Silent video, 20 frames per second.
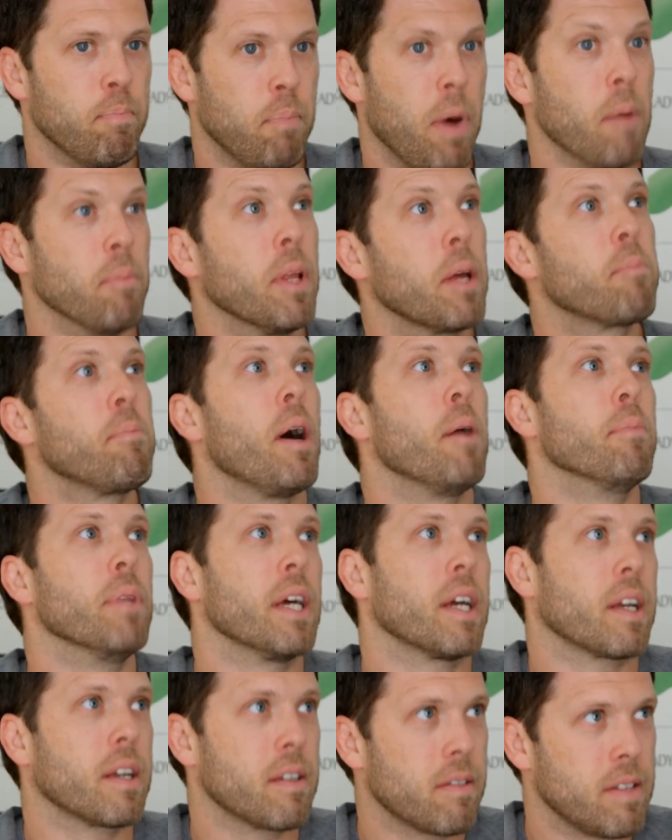
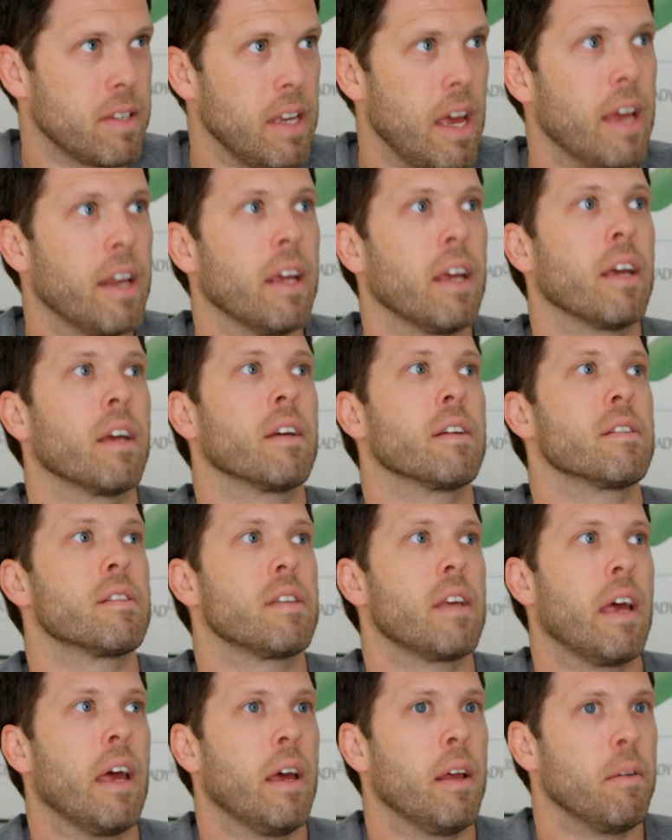public
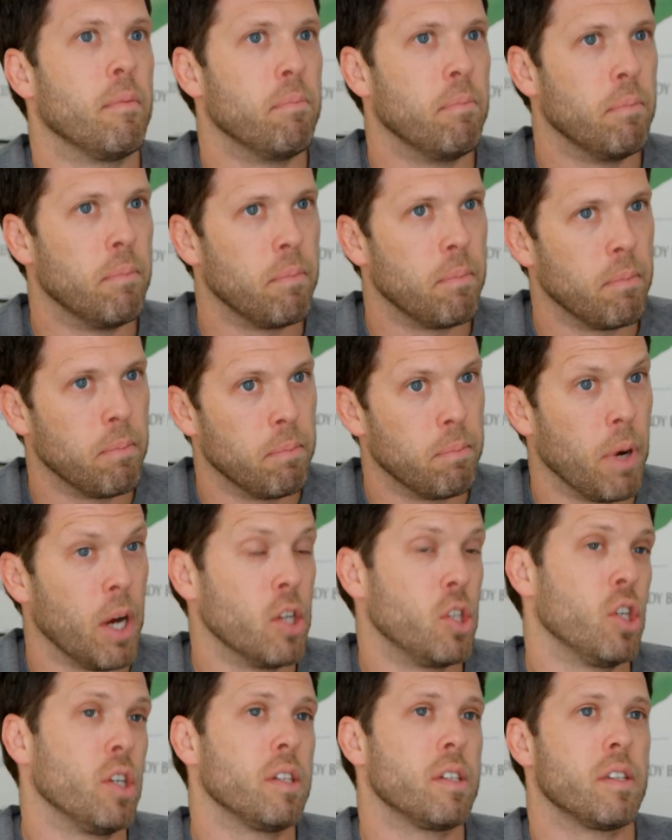settings and
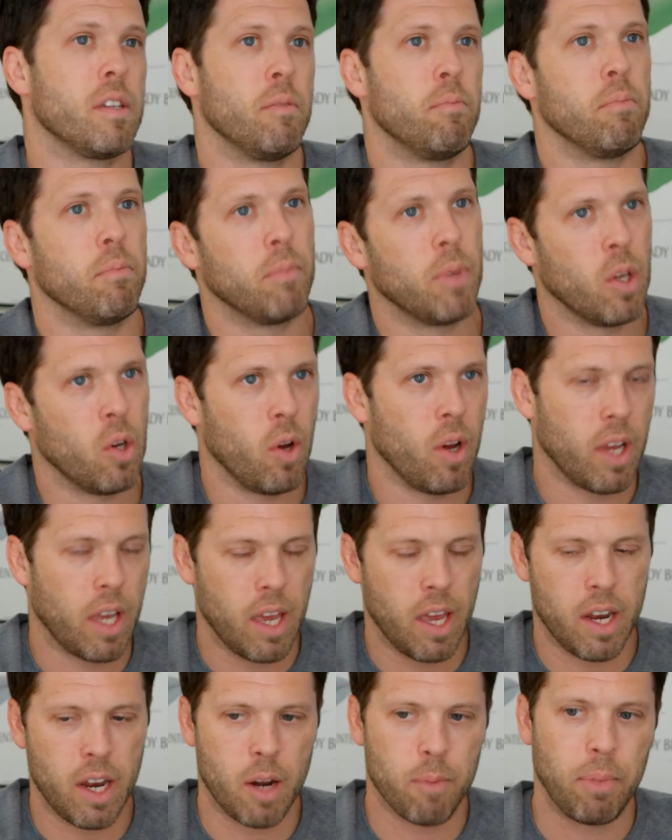budgets, and
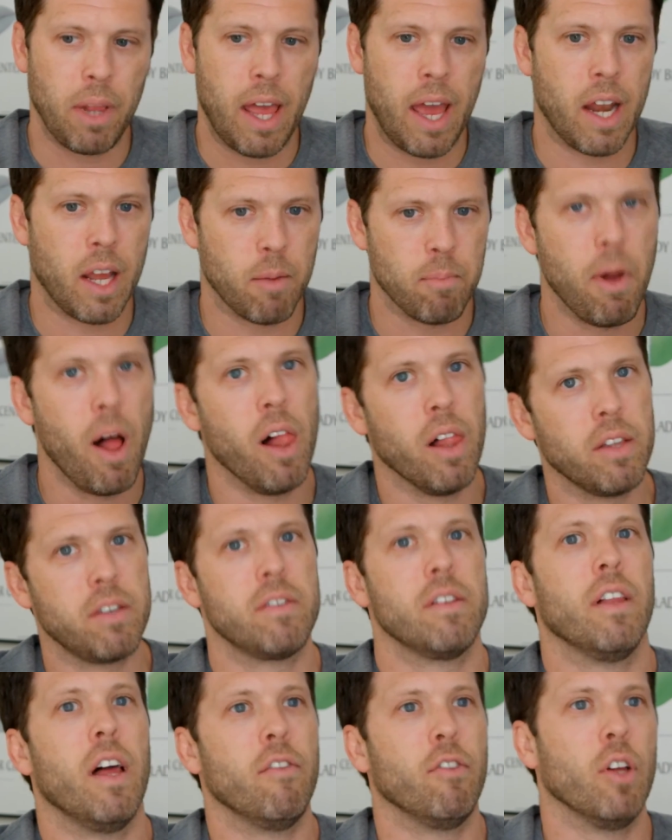again, at a planning
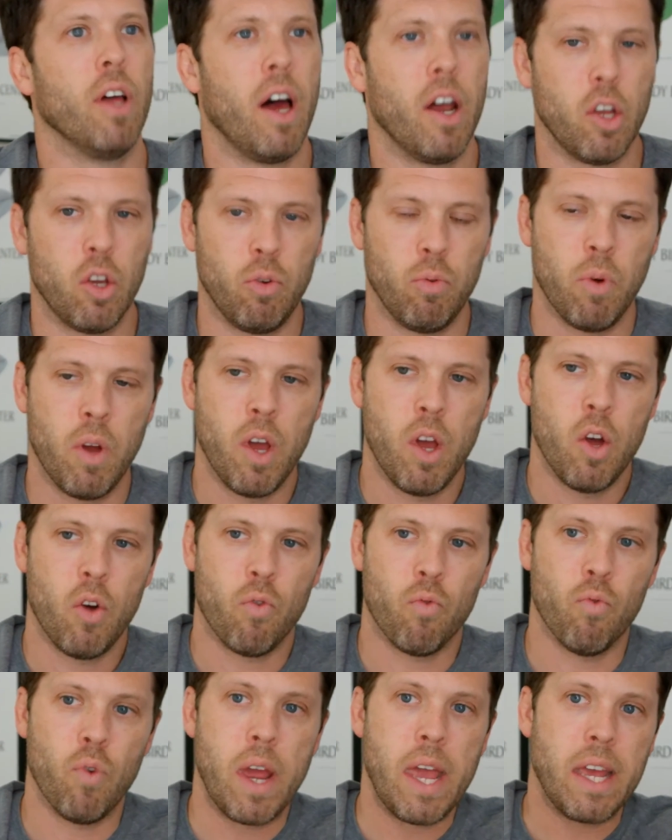policy level, how do you
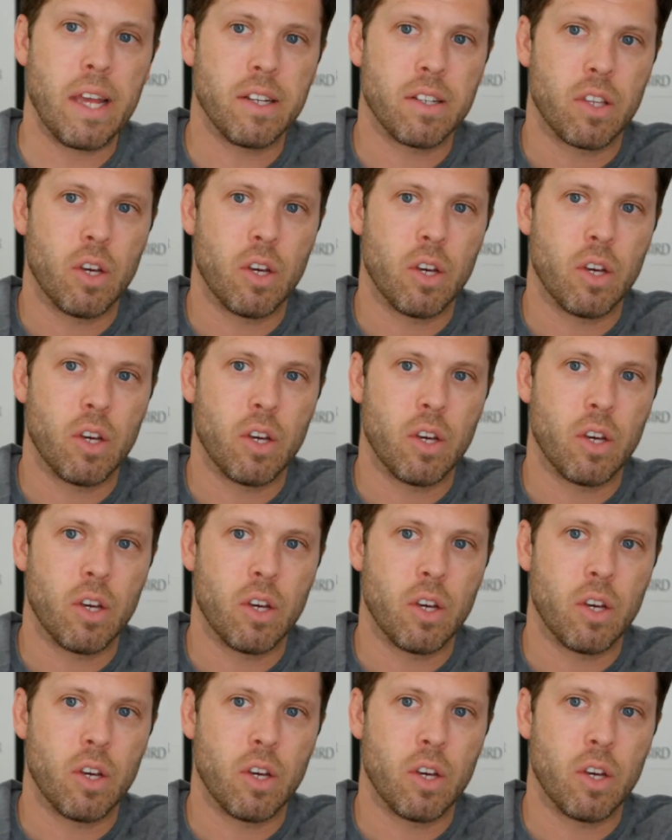raise